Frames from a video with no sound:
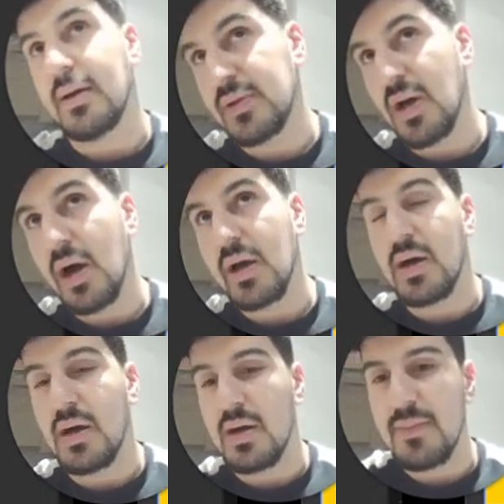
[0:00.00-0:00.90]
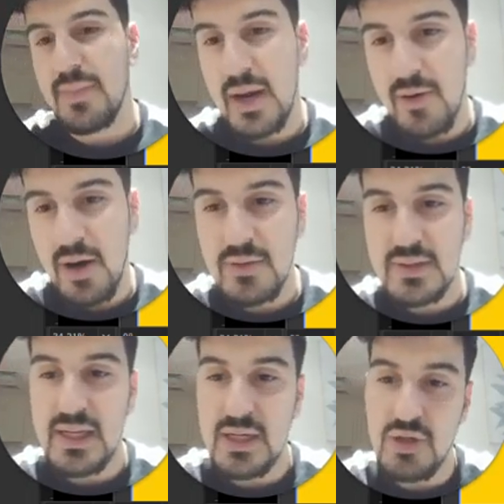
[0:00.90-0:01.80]
darker
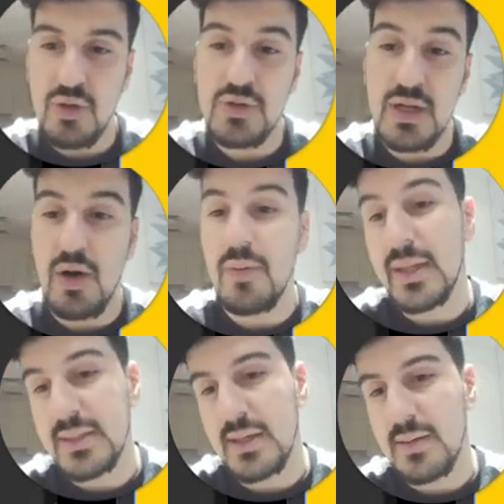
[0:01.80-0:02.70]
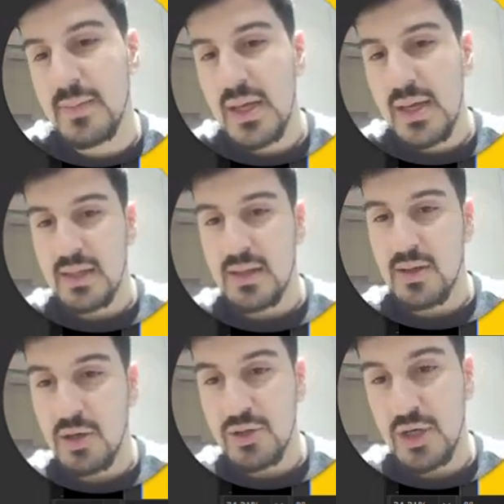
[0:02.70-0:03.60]
backgrounds. It shows a lot better. The
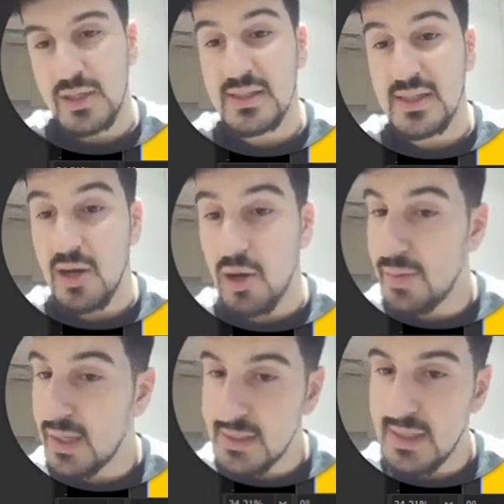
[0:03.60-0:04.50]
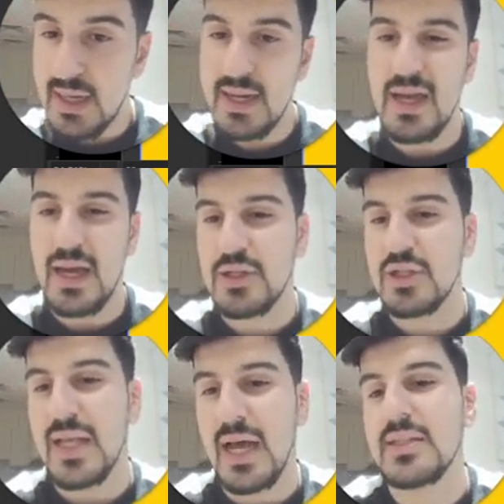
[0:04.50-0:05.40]
contrast is a lot better, and it
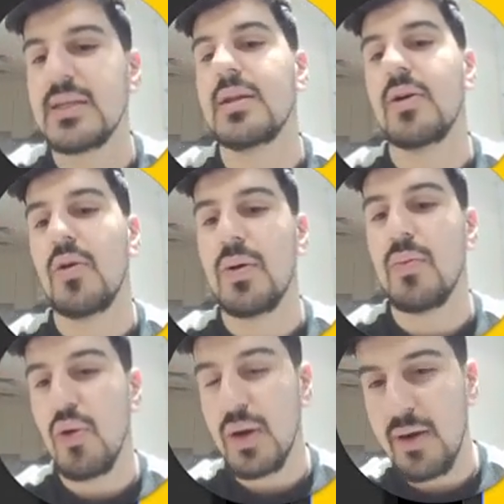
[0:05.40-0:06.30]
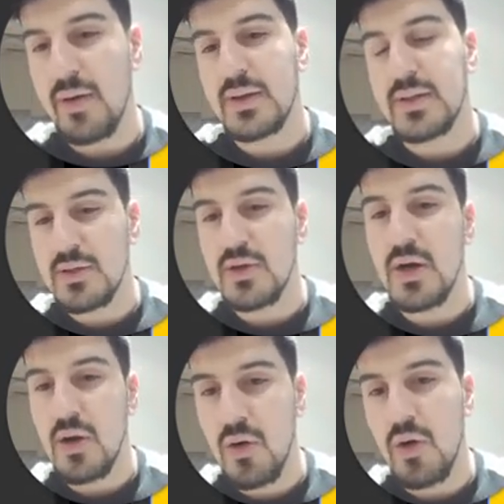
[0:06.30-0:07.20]
just adds a little bit more character to the
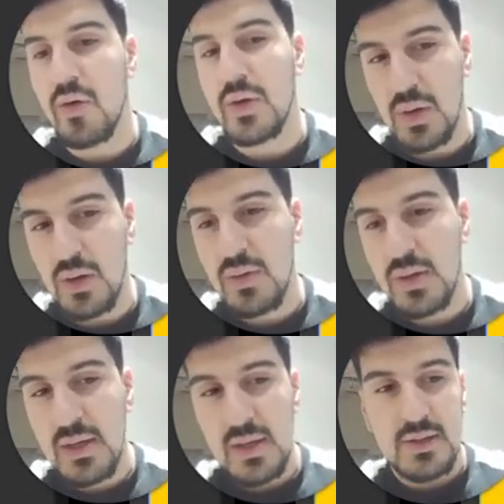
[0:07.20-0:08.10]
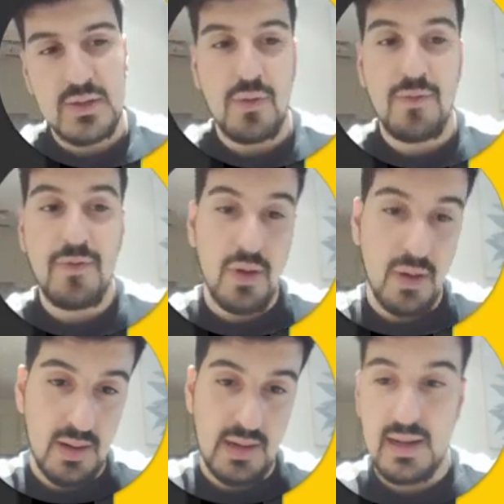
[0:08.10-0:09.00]
logo as well. So for
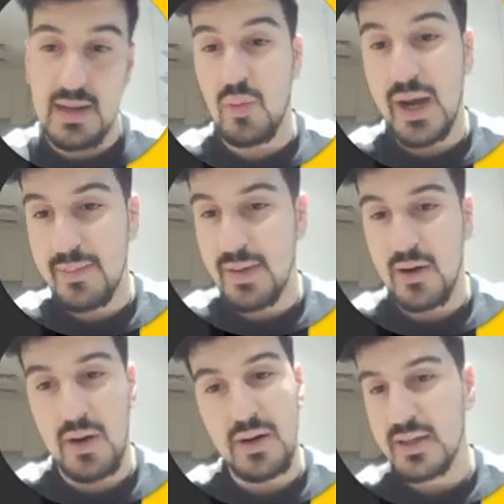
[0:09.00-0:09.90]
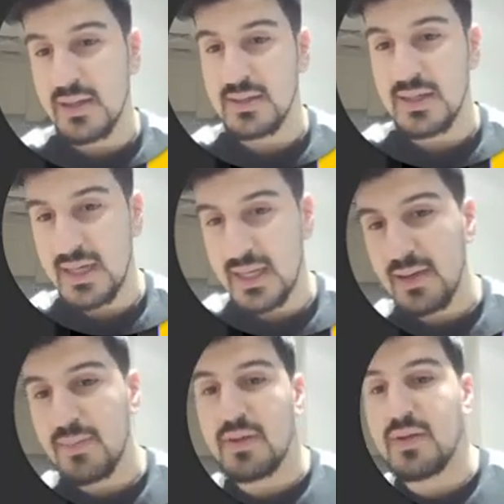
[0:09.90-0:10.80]
the white background, it doesn't need
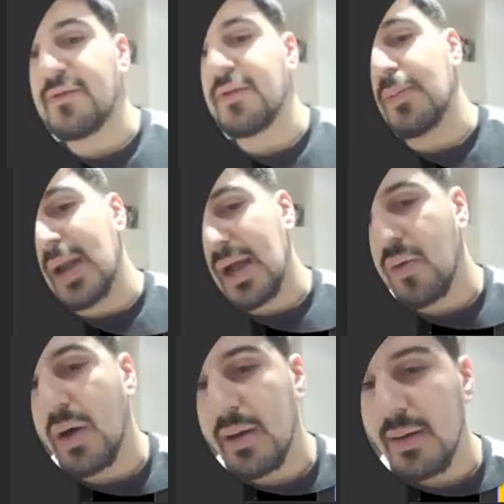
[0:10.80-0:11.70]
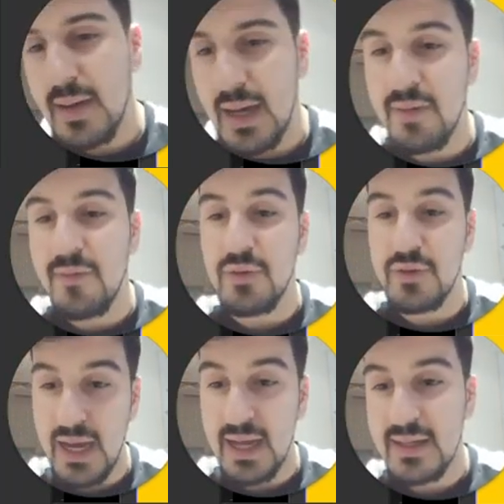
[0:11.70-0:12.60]
it, but for the black one, I thought
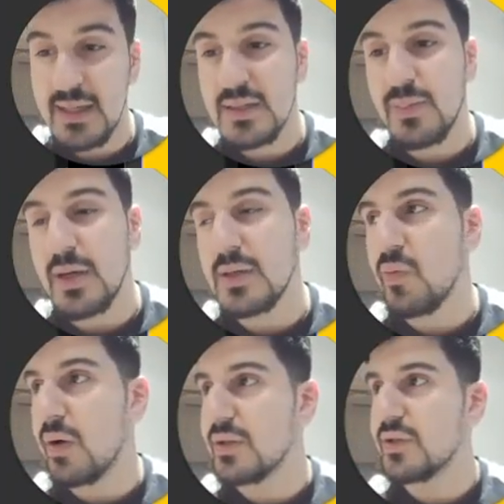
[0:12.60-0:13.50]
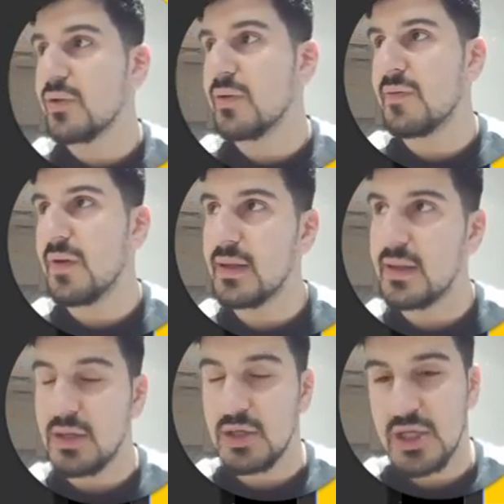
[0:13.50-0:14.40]
to add this because once you
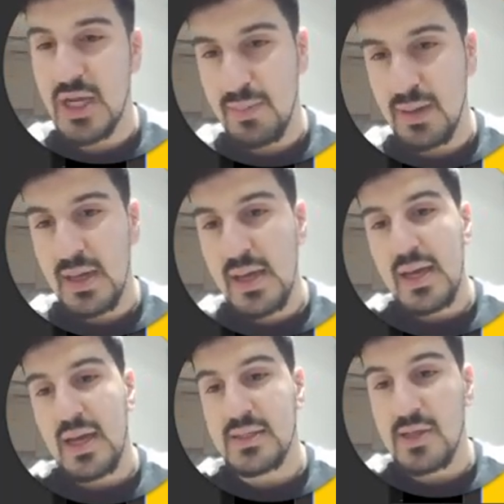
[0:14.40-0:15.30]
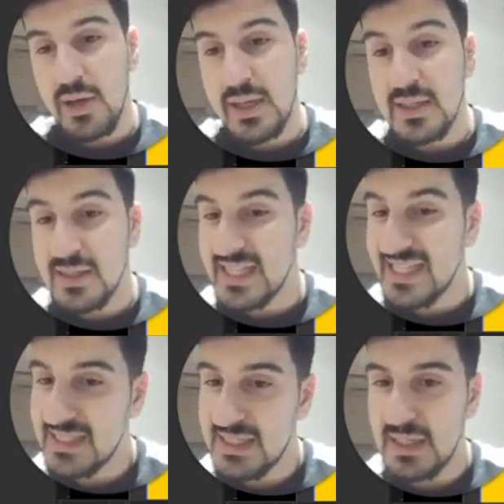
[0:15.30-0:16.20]
invert the shape, it's a lot easier
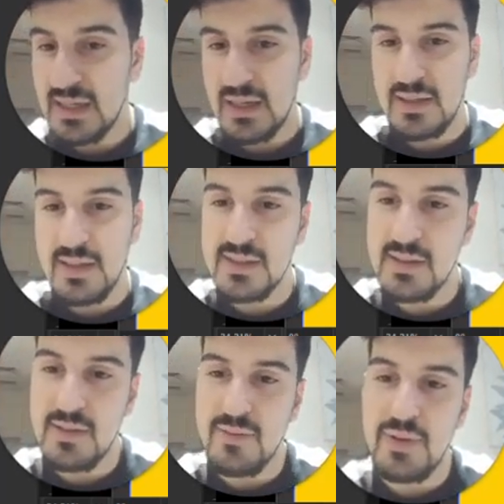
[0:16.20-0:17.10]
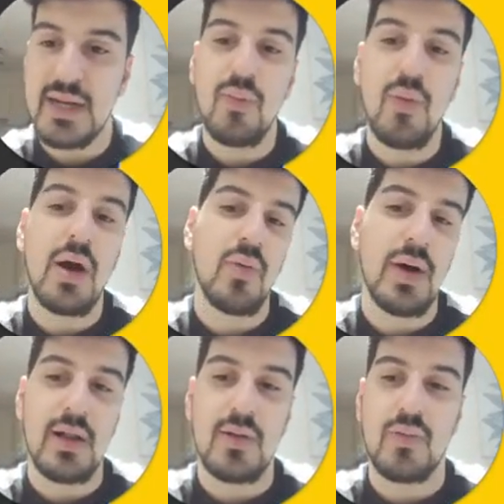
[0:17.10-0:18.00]
to see. It doesn't really work
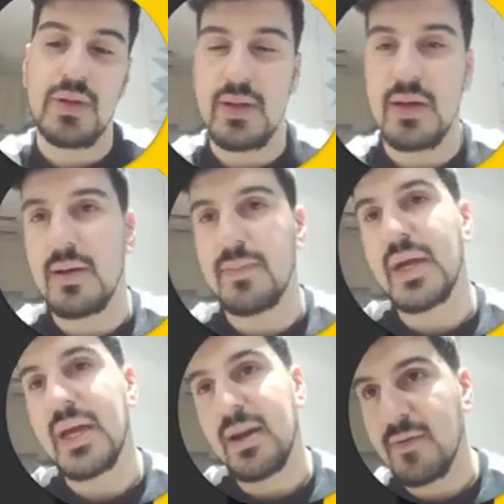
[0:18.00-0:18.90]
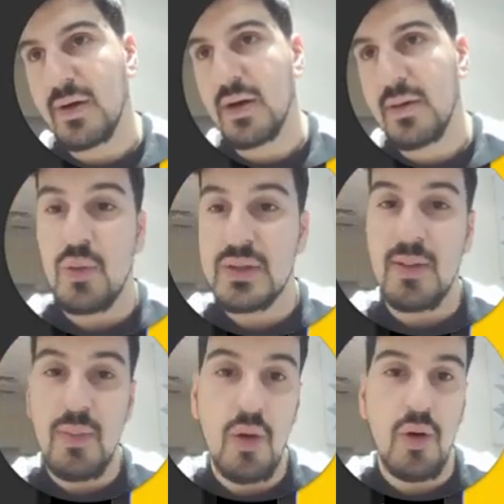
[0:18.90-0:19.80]
well with the invert with
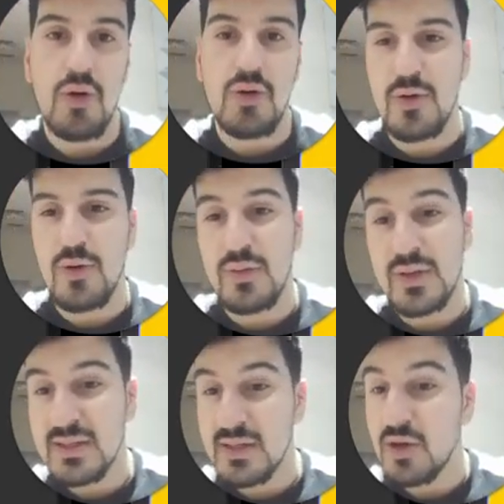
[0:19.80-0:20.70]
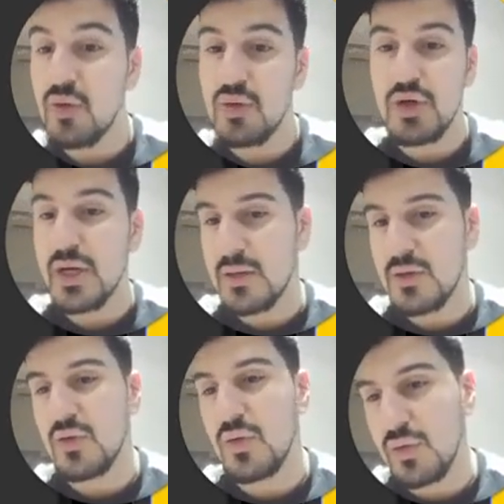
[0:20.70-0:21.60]
some logo, so this is a cool trick
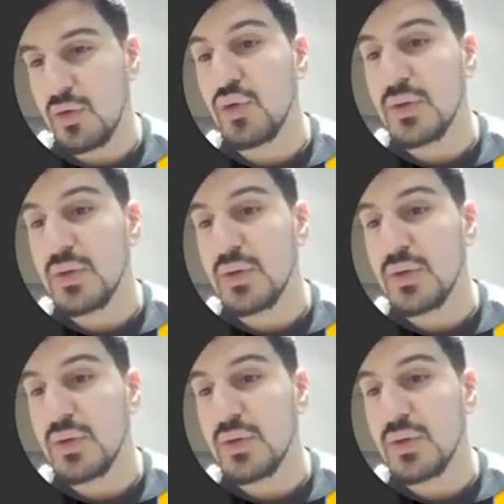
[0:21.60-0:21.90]
to use